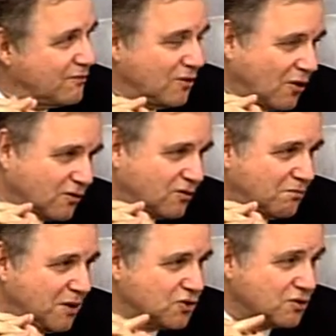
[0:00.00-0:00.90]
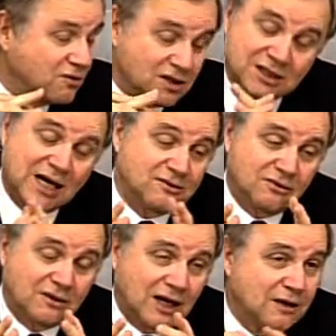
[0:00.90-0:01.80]
not major risk. Other
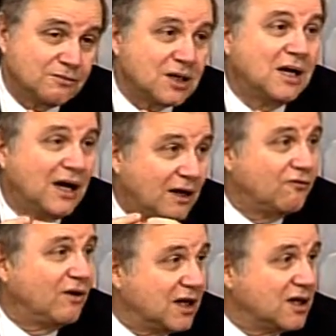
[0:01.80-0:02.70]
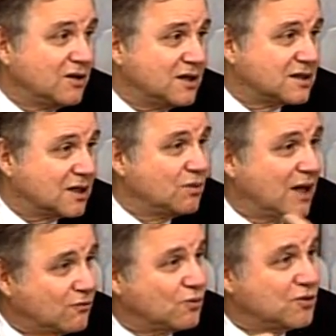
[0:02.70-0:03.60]
times are very risky. We
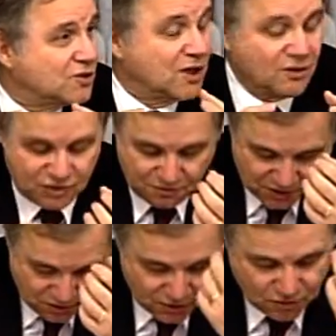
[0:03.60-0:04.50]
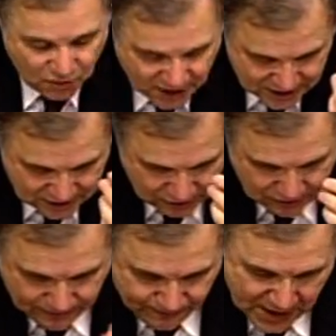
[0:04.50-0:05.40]
have to distinguish between the two, and so on.
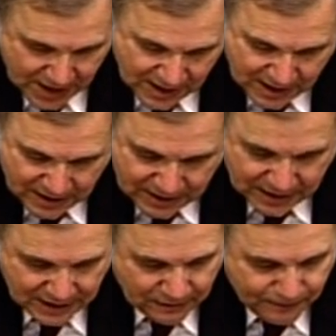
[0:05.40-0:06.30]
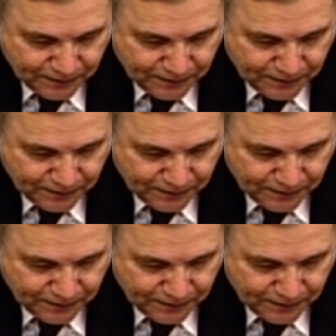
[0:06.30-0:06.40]
Now,